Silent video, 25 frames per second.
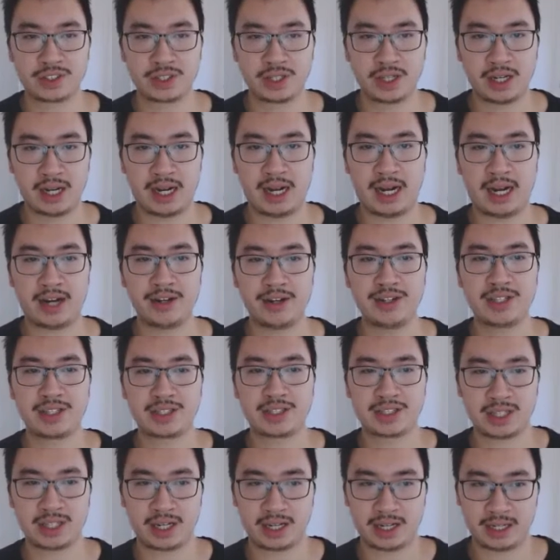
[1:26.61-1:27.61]
how you
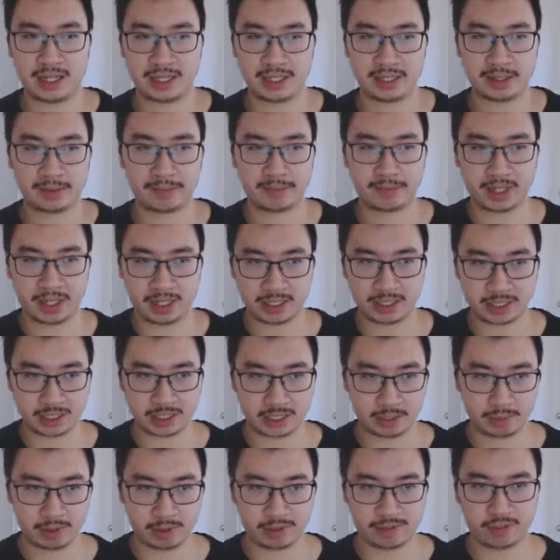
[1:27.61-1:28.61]
design
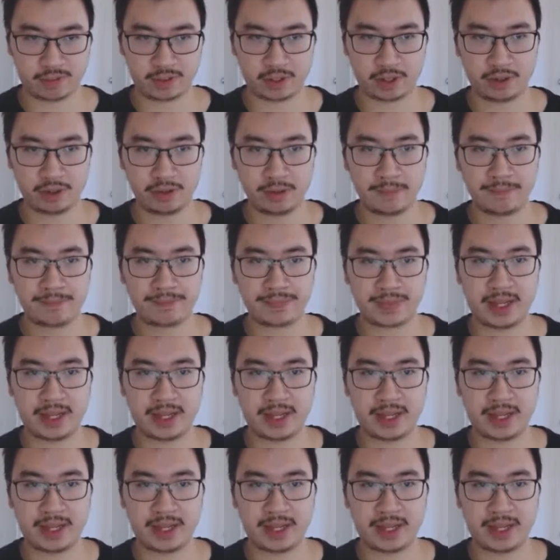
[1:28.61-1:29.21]
customer flow